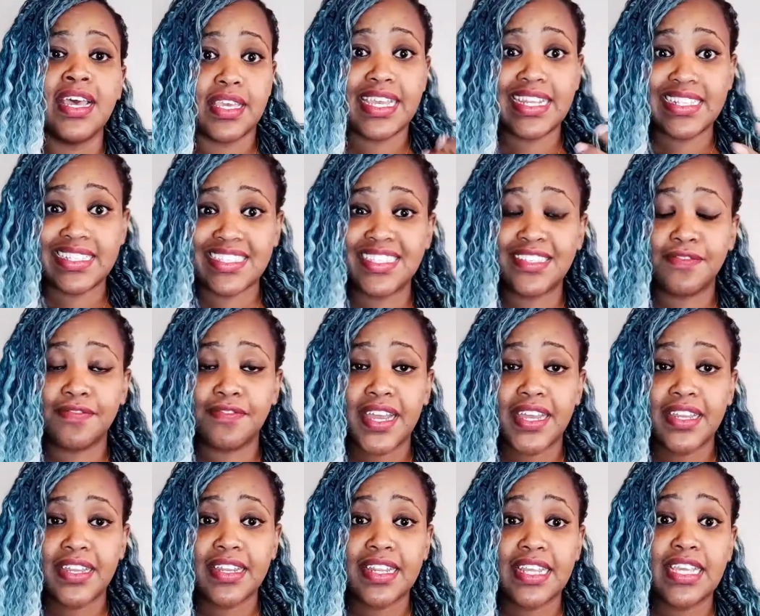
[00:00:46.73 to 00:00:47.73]
It's
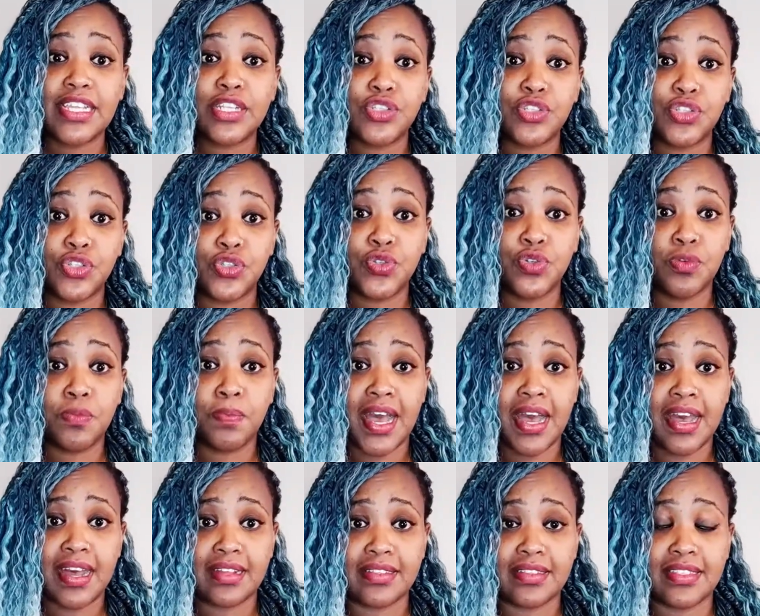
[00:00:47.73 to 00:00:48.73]
divided into two
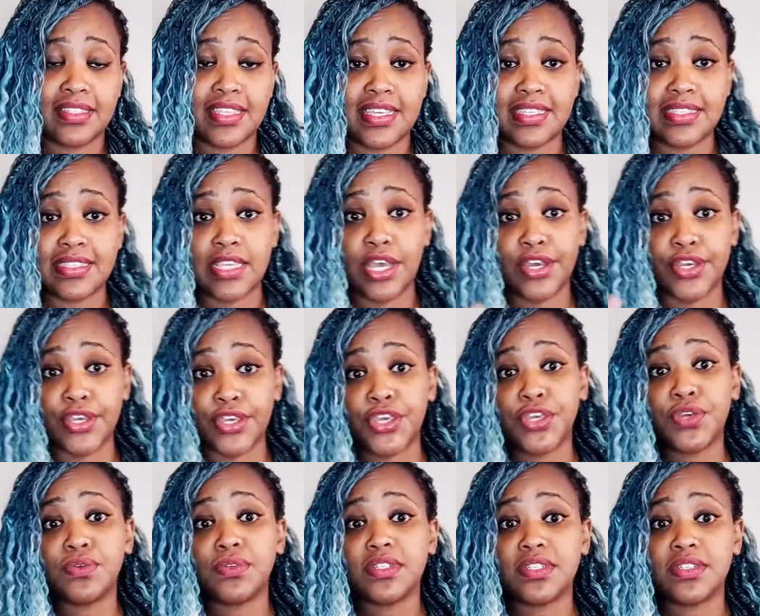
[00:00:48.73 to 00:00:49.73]
parts. There's
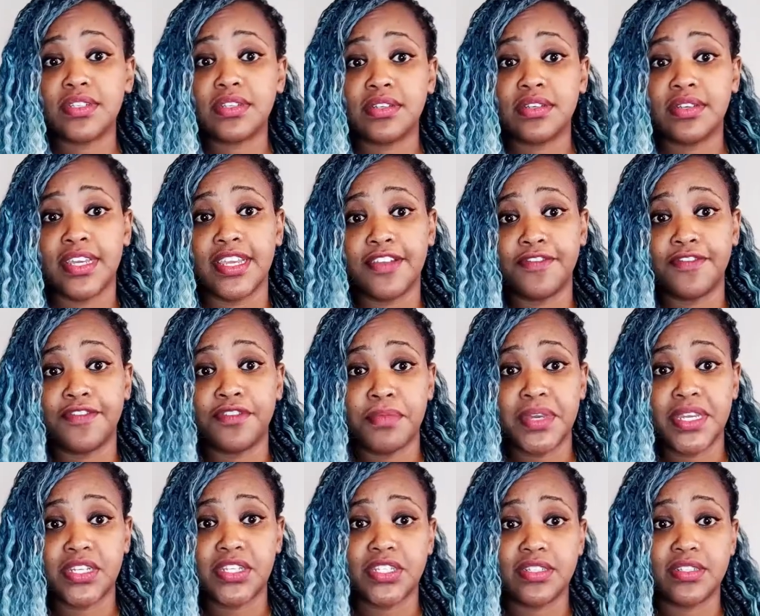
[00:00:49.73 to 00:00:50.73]
acute
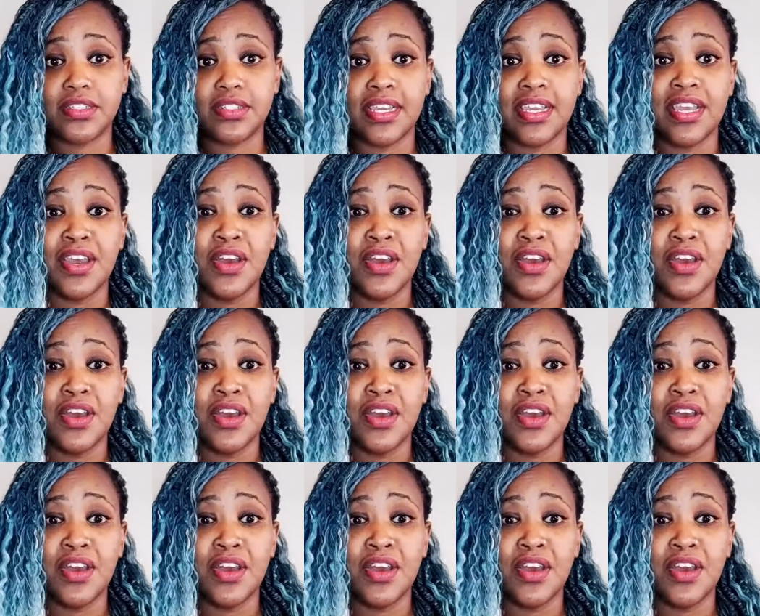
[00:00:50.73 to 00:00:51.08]
inflammation.